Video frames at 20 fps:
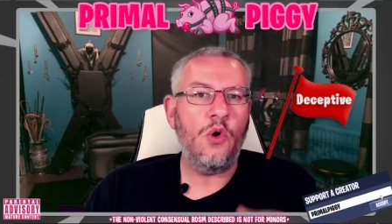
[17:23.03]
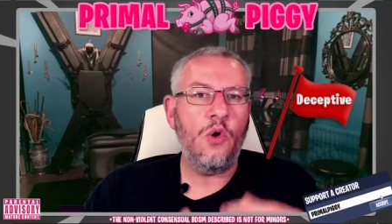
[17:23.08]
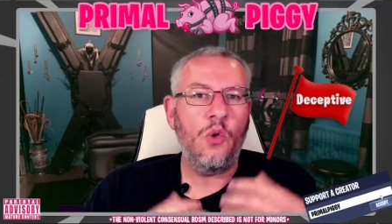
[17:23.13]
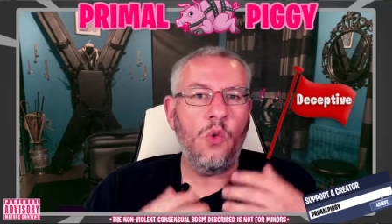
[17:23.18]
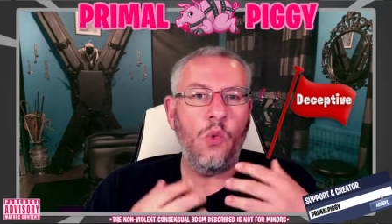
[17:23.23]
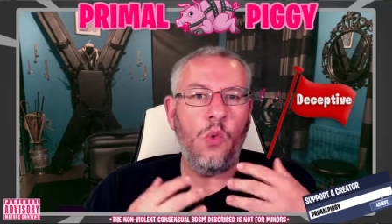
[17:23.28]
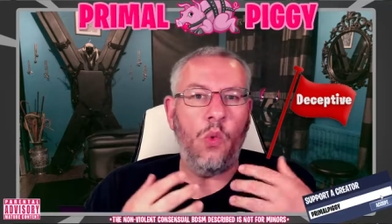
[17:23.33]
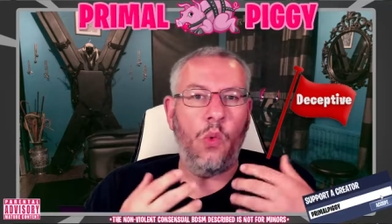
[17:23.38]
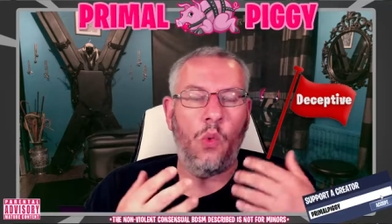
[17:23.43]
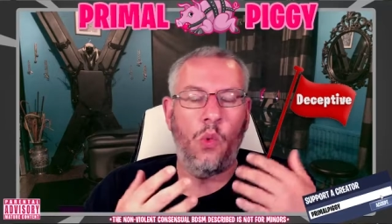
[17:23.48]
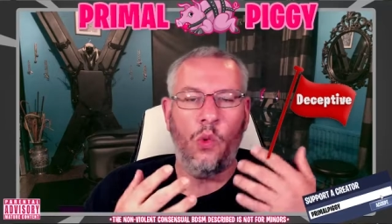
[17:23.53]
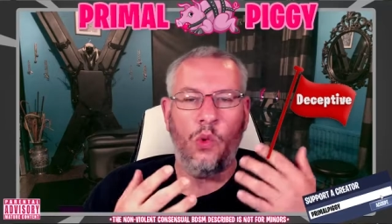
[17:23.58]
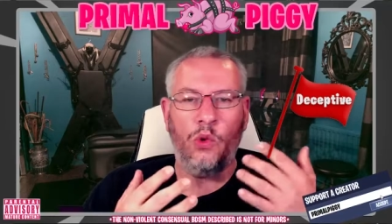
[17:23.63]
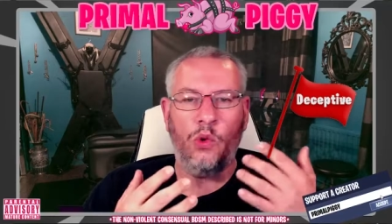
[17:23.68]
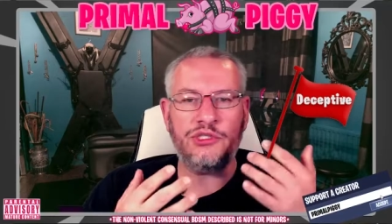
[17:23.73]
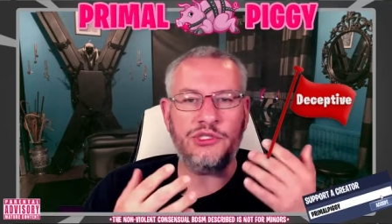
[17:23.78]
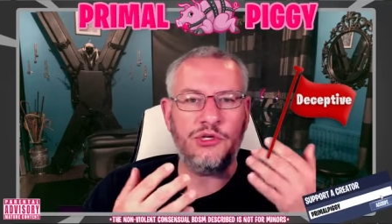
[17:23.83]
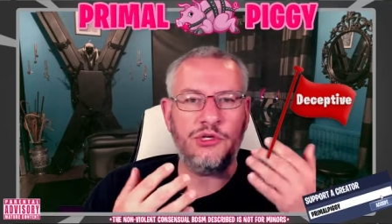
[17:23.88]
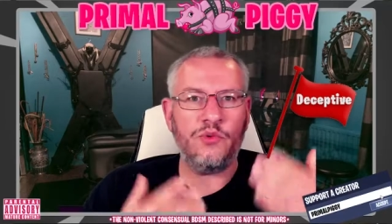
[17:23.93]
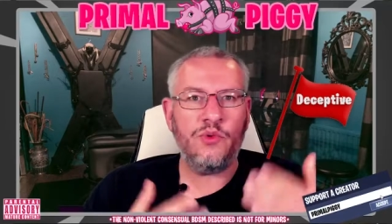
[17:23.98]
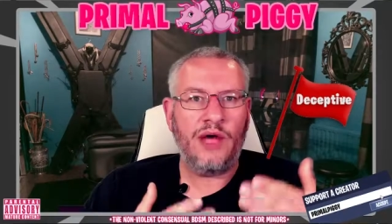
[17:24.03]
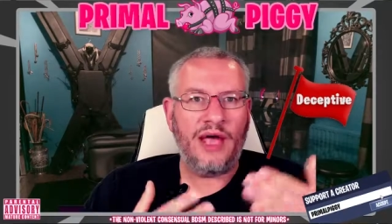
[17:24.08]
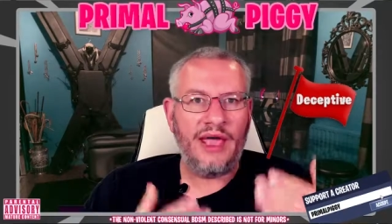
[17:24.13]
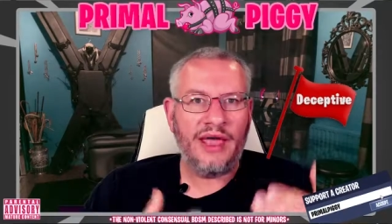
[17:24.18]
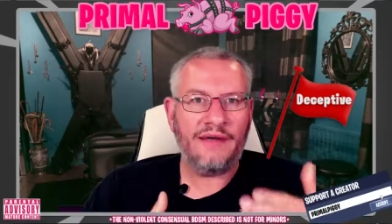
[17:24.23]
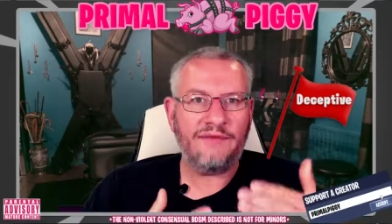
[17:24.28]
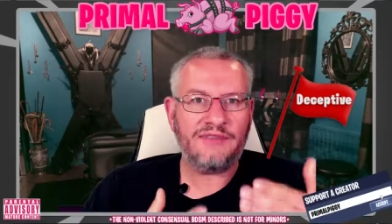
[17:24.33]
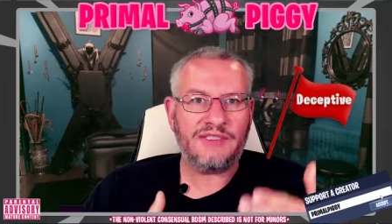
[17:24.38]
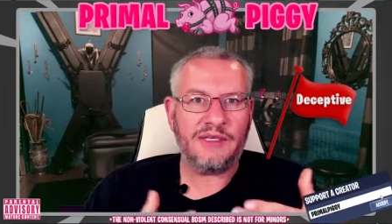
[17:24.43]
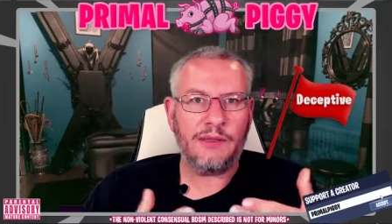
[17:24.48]
Do you
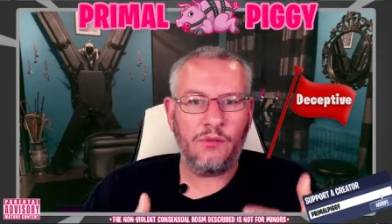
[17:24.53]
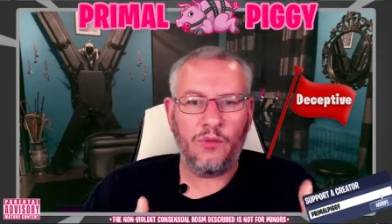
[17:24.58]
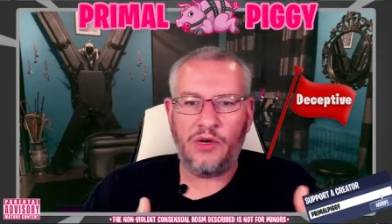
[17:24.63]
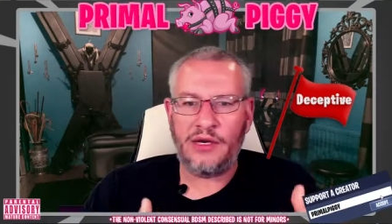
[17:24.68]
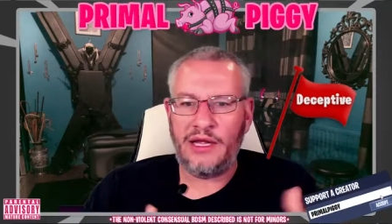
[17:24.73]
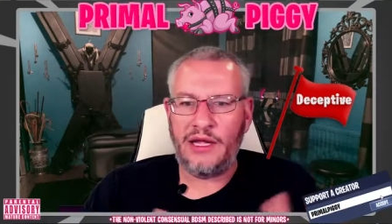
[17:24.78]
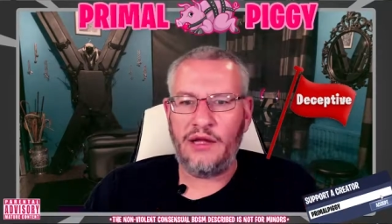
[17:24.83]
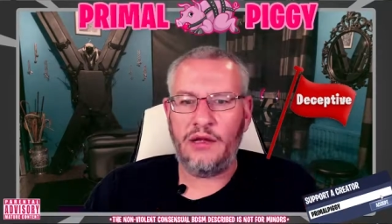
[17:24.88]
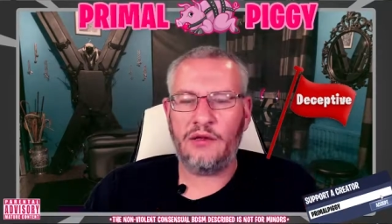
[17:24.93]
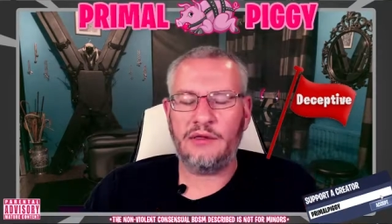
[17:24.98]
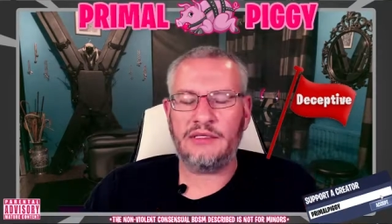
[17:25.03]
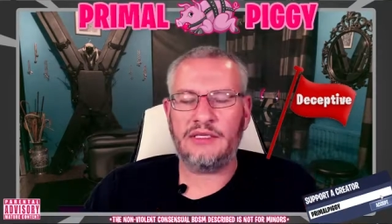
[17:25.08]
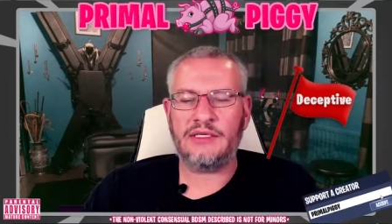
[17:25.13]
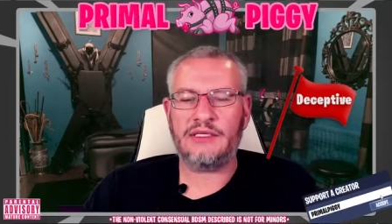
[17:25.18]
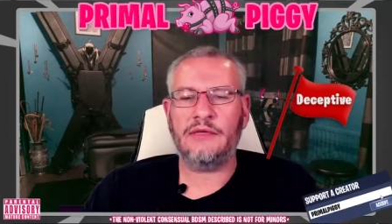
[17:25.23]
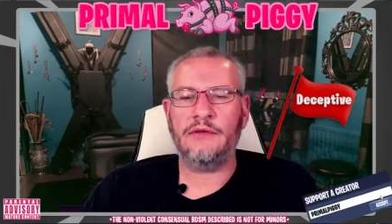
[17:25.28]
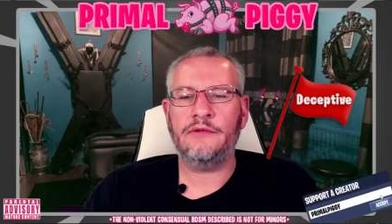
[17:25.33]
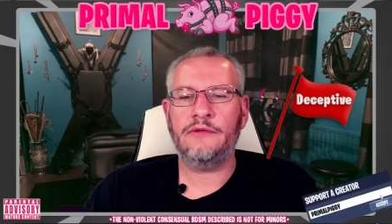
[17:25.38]
have someone else?